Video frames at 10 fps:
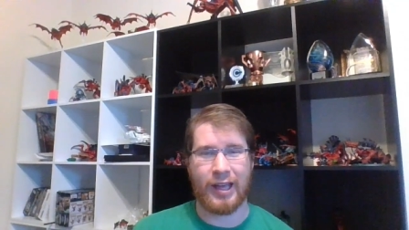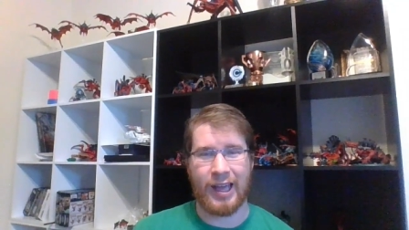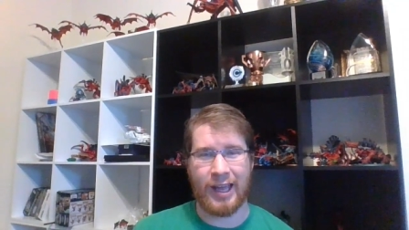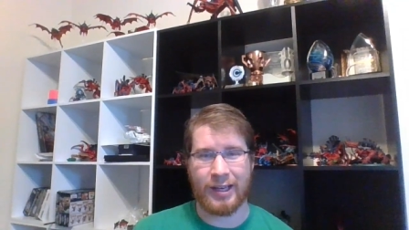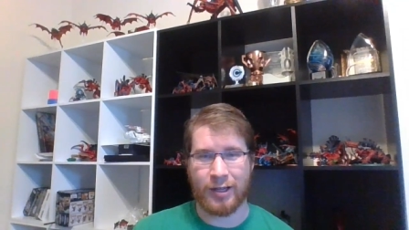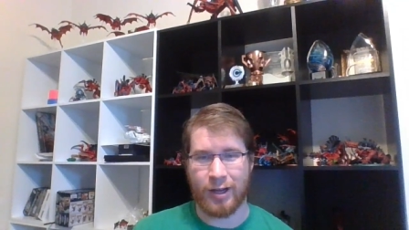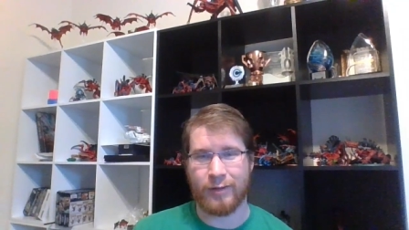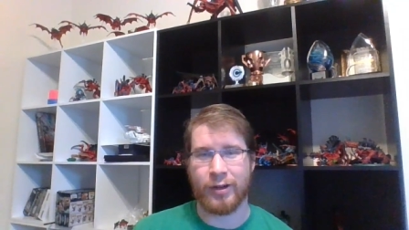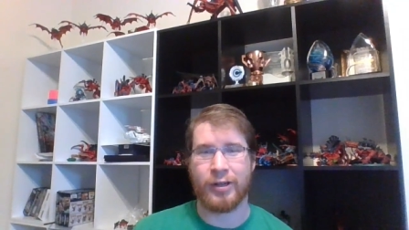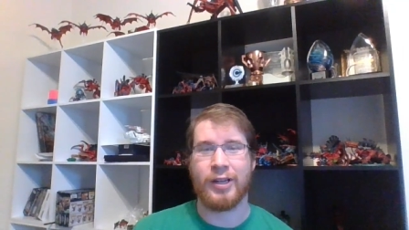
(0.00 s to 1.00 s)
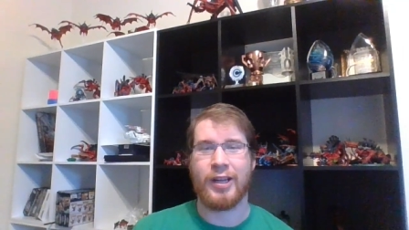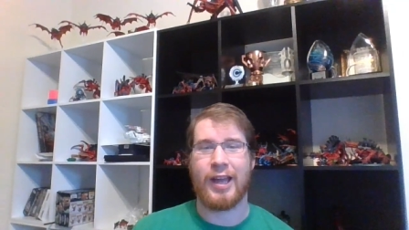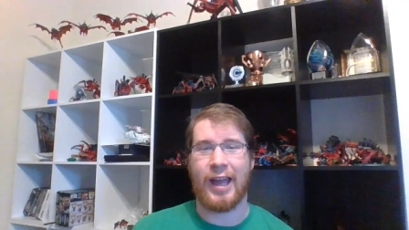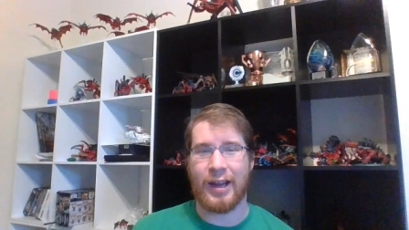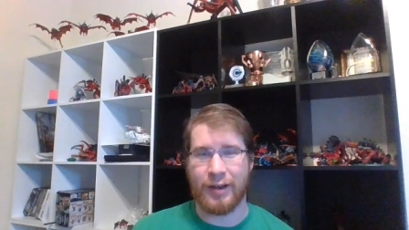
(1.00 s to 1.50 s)
and cover
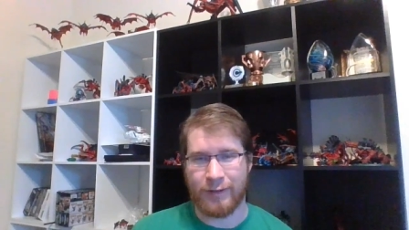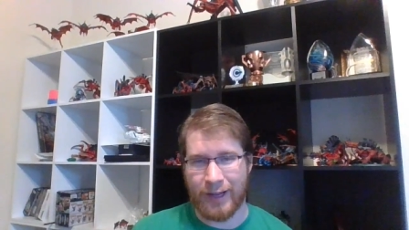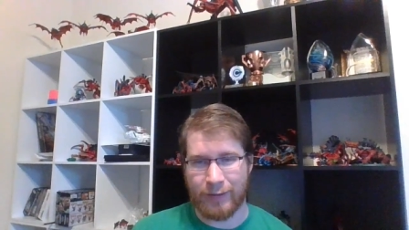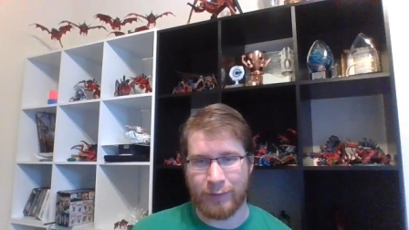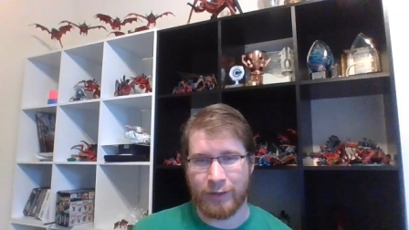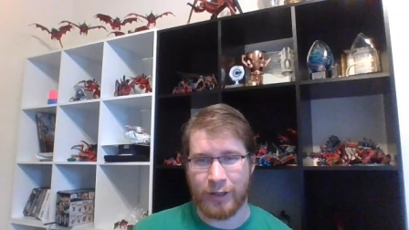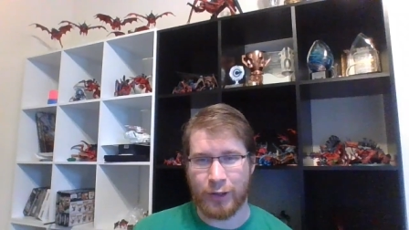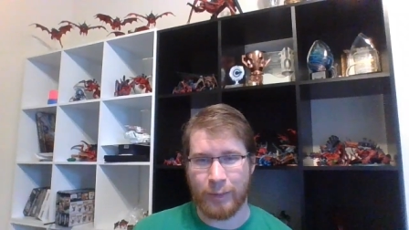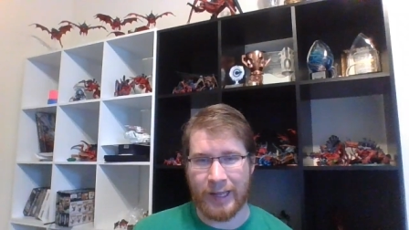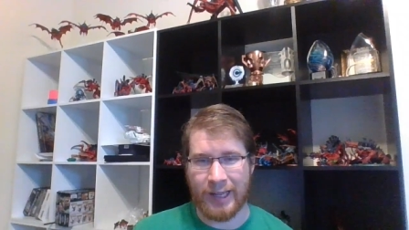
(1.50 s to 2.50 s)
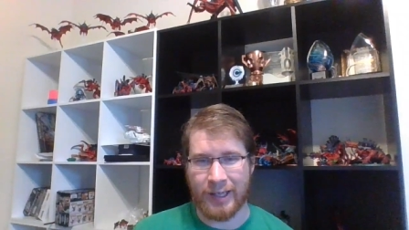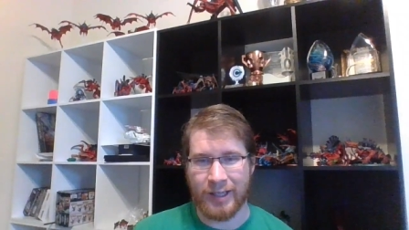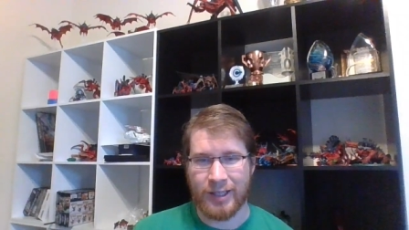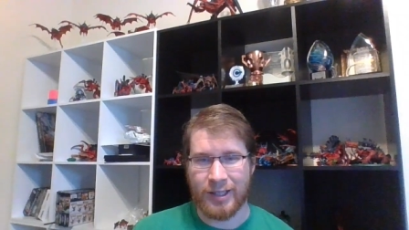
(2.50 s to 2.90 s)
and a five up feel no pain